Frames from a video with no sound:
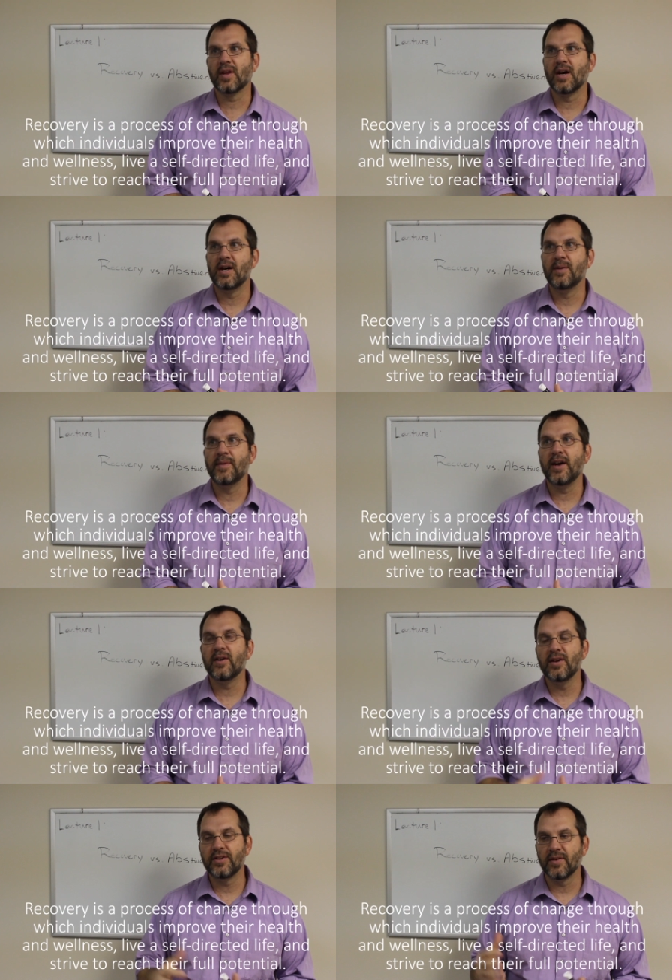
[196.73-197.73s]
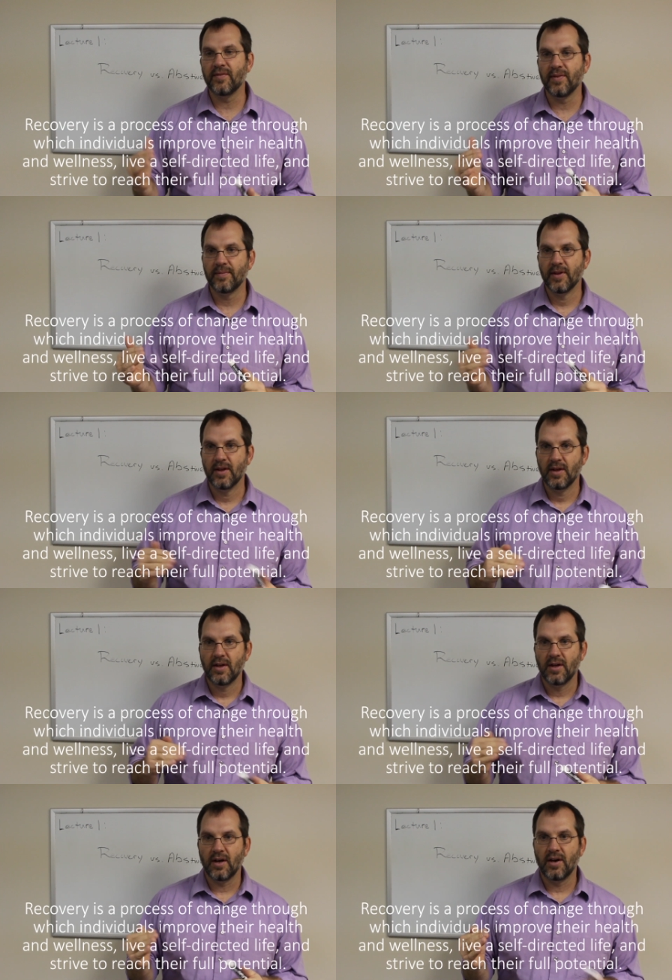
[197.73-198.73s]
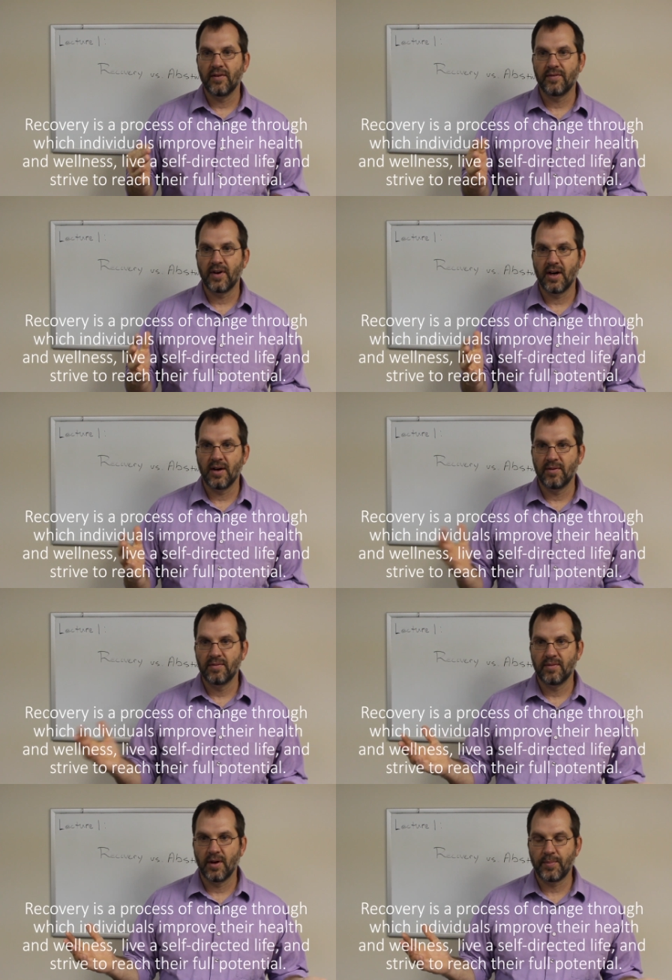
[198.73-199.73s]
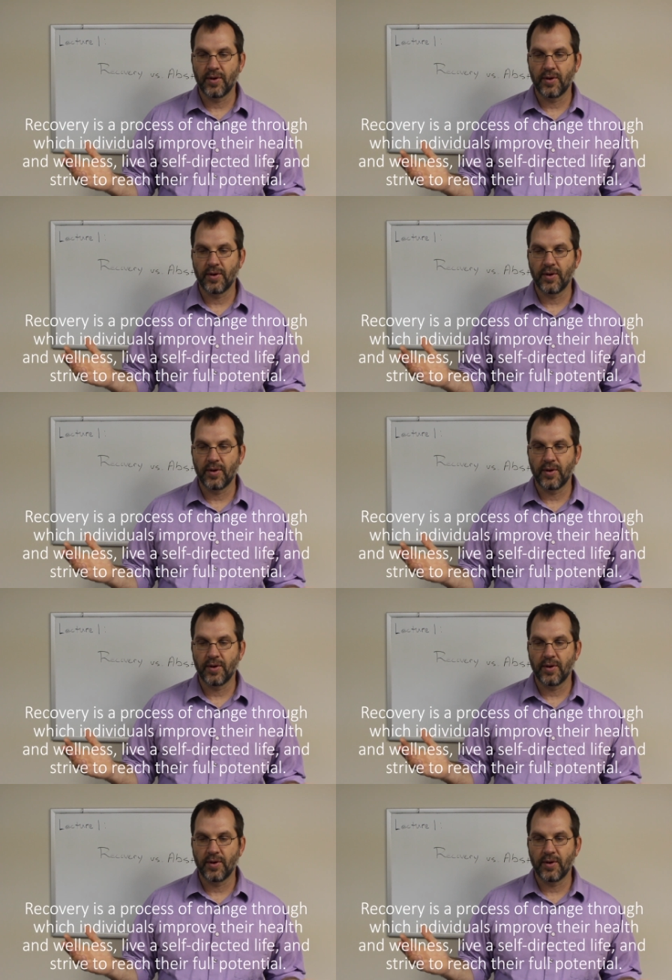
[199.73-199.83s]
areas of a